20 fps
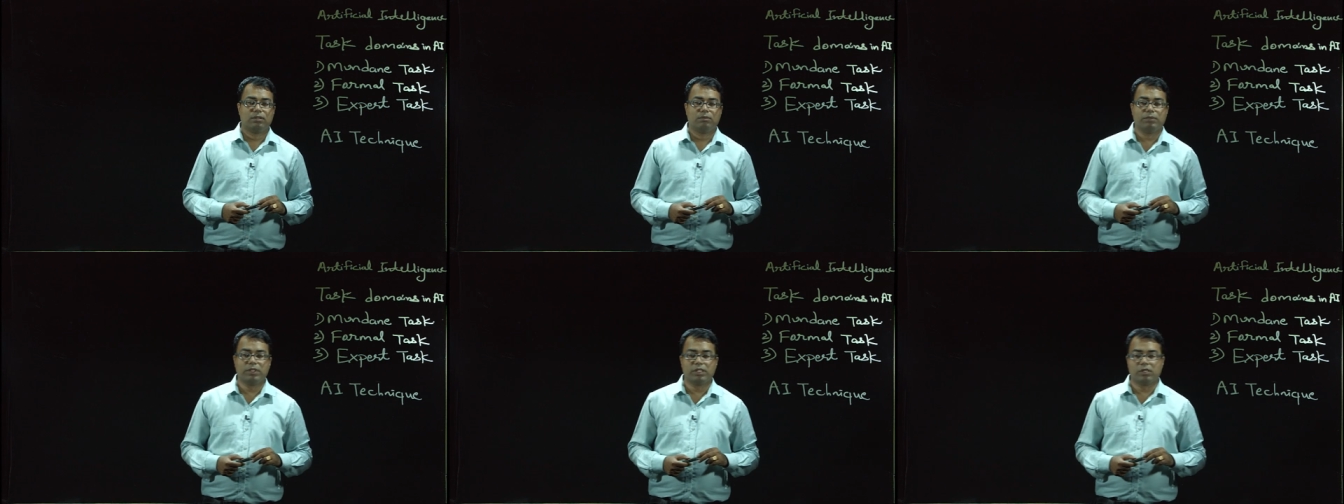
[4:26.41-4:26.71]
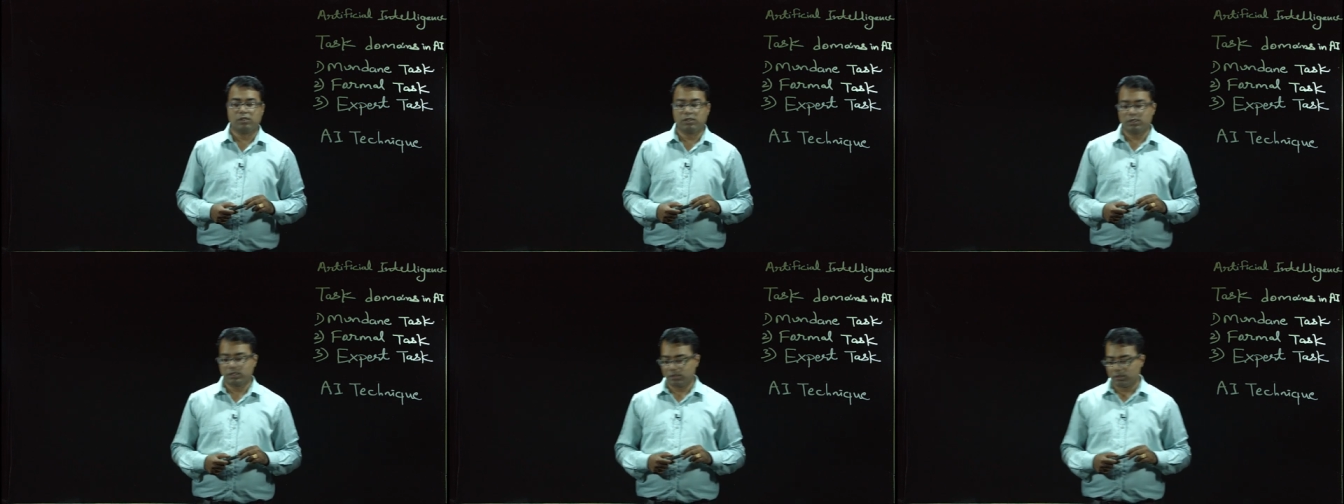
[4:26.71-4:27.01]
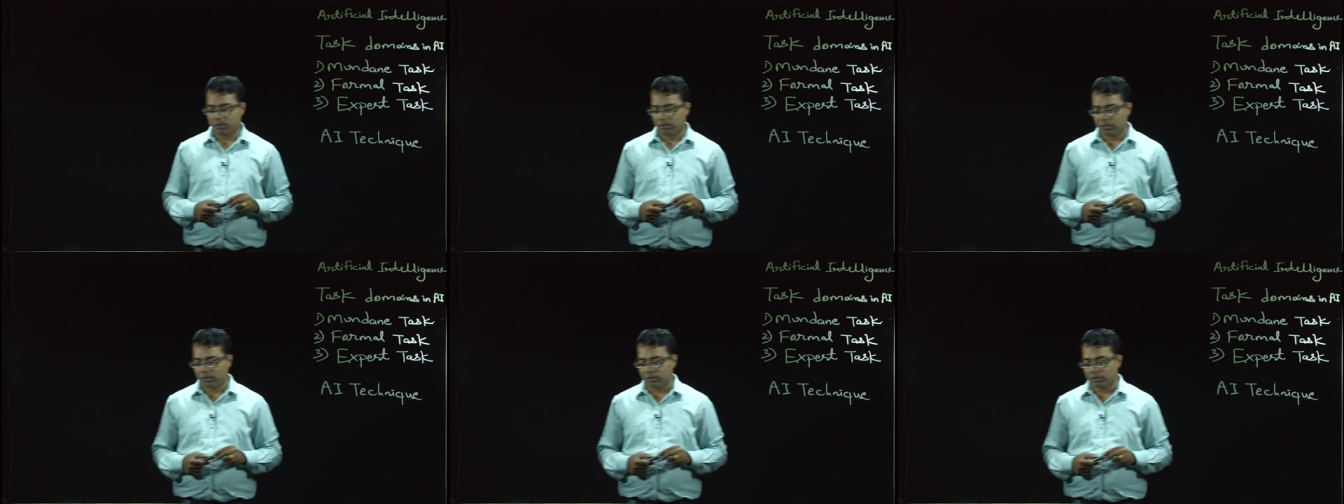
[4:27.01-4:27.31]

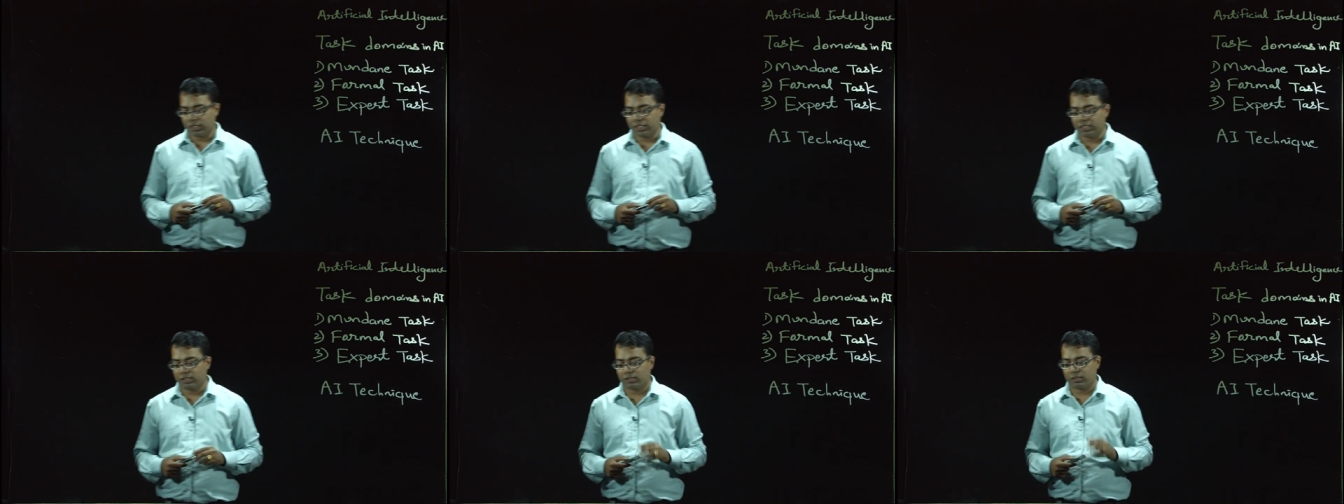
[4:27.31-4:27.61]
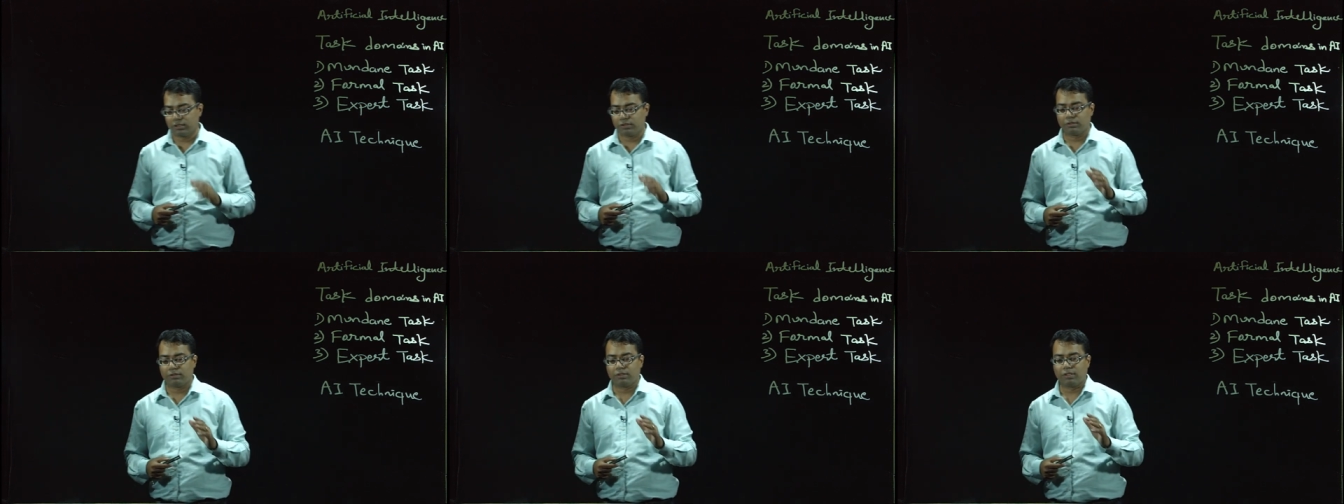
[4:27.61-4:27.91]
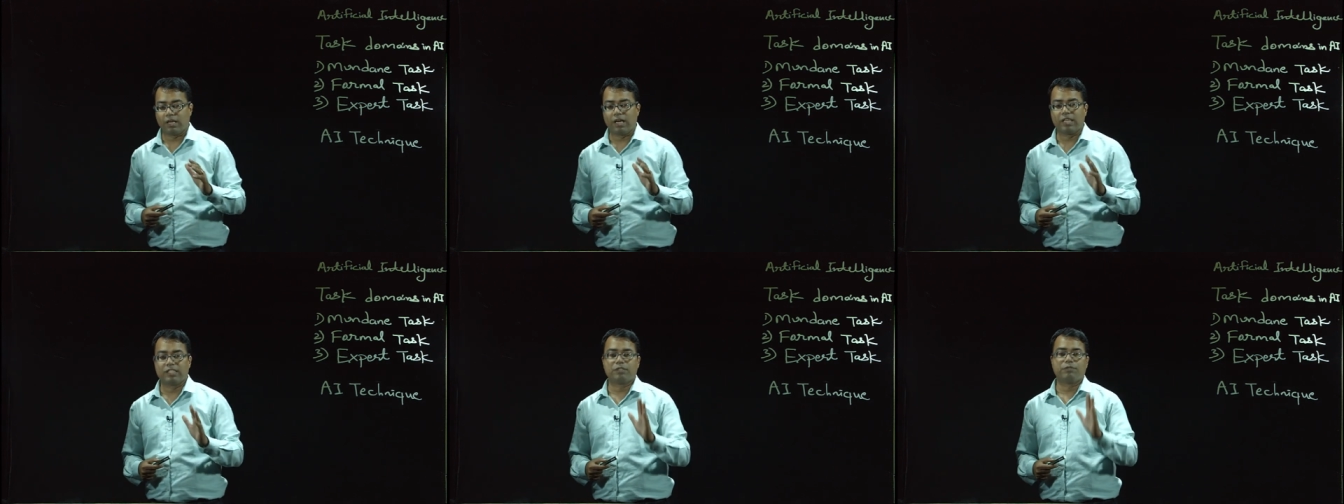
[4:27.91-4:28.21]
because since
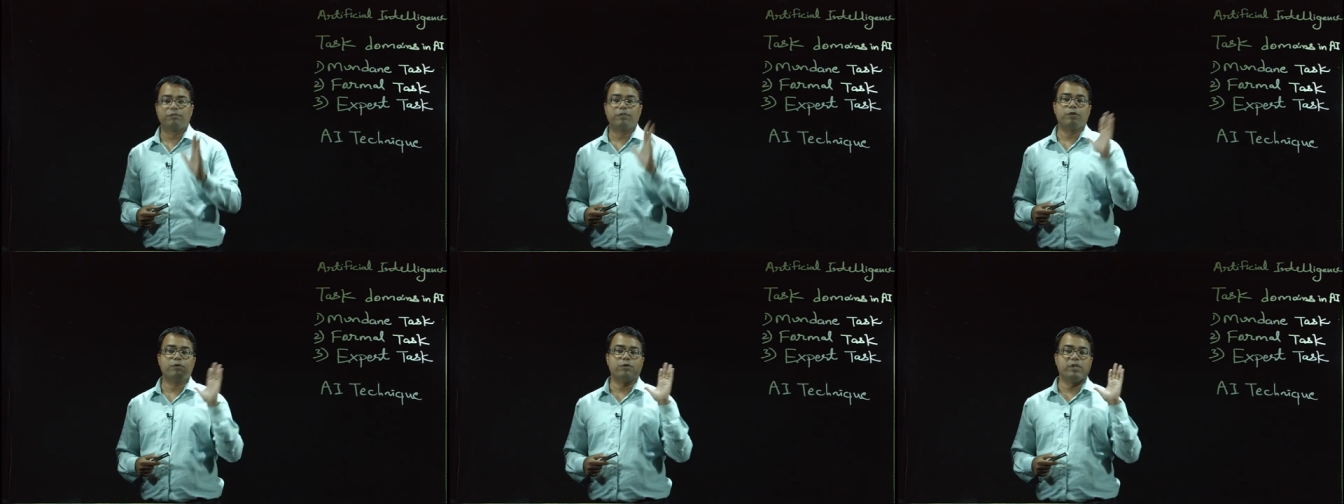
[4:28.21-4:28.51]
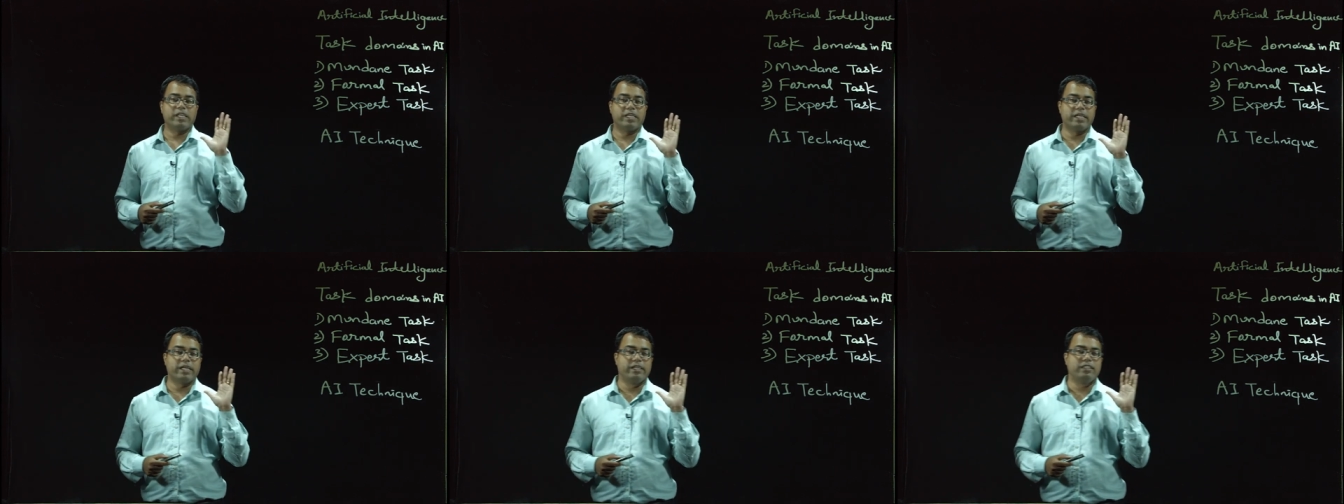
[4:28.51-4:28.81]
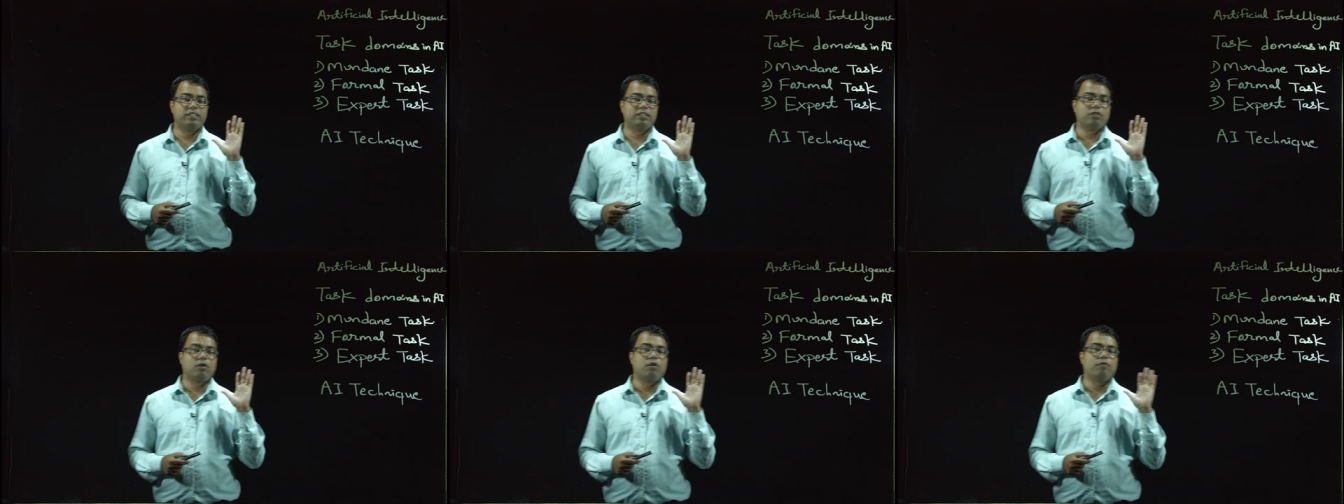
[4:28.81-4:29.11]
last few
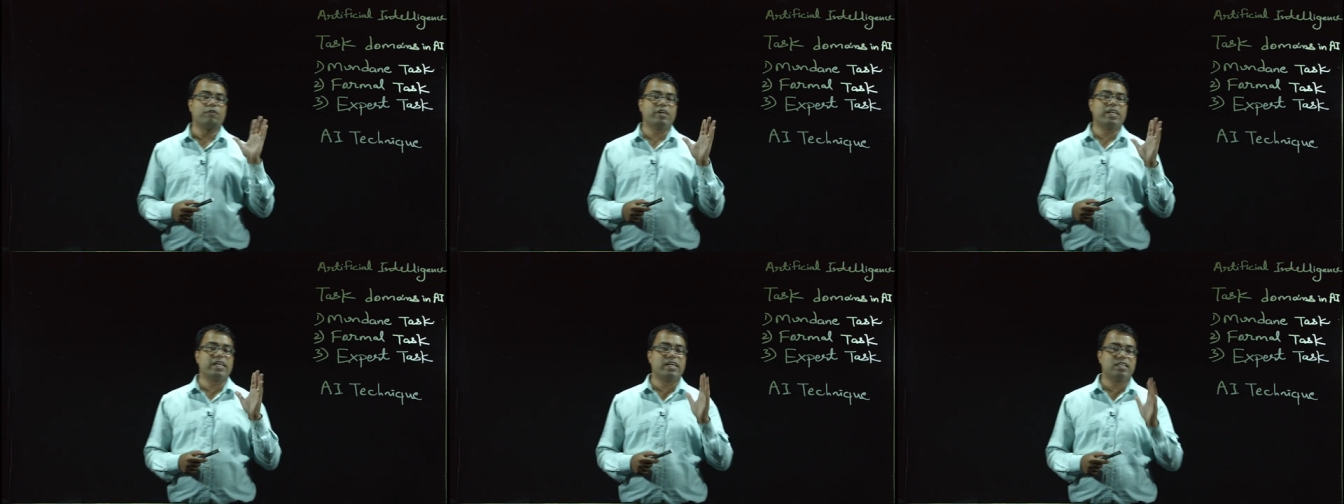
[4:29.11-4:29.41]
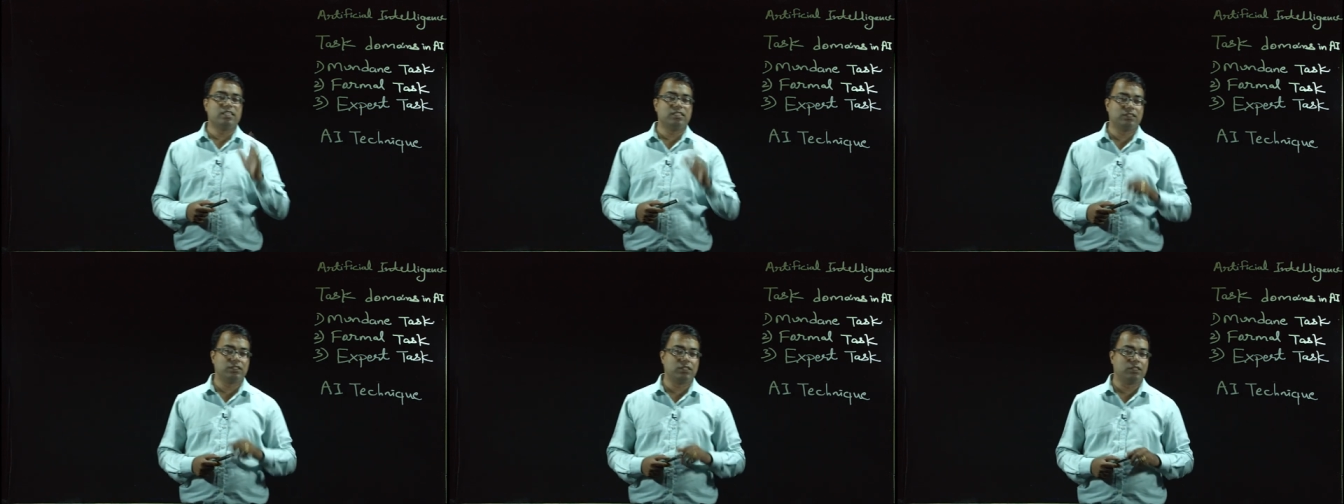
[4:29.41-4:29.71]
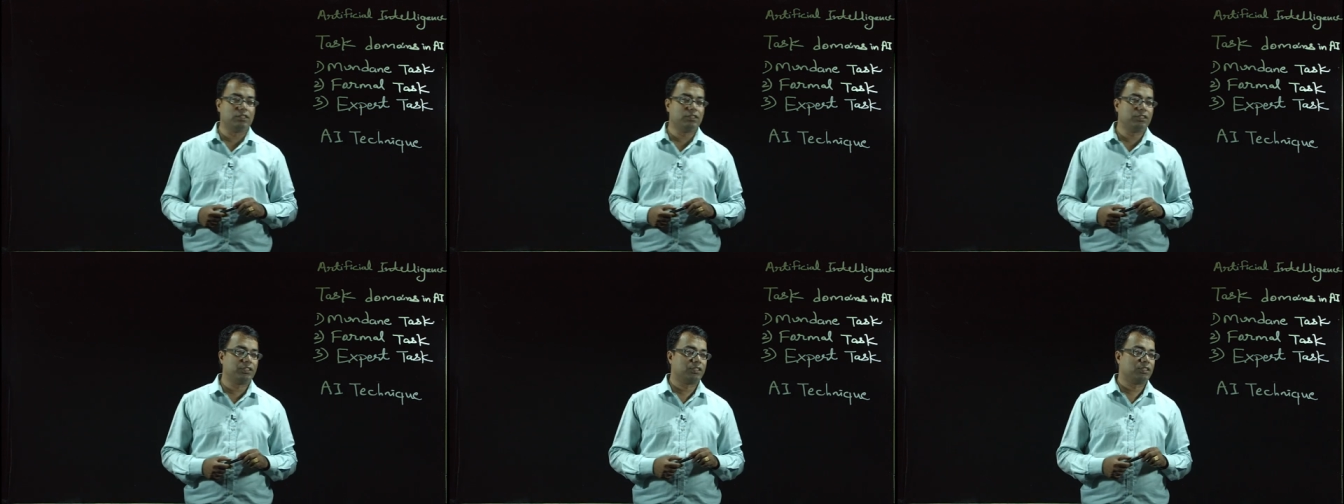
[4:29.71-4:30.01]
decades of AI
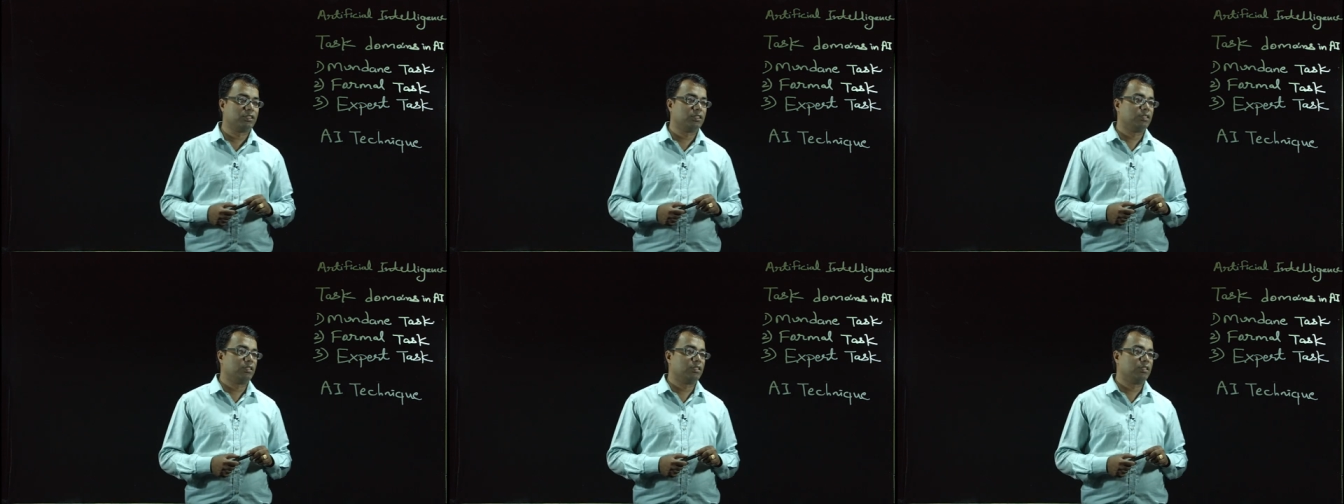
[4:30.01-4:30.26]
research,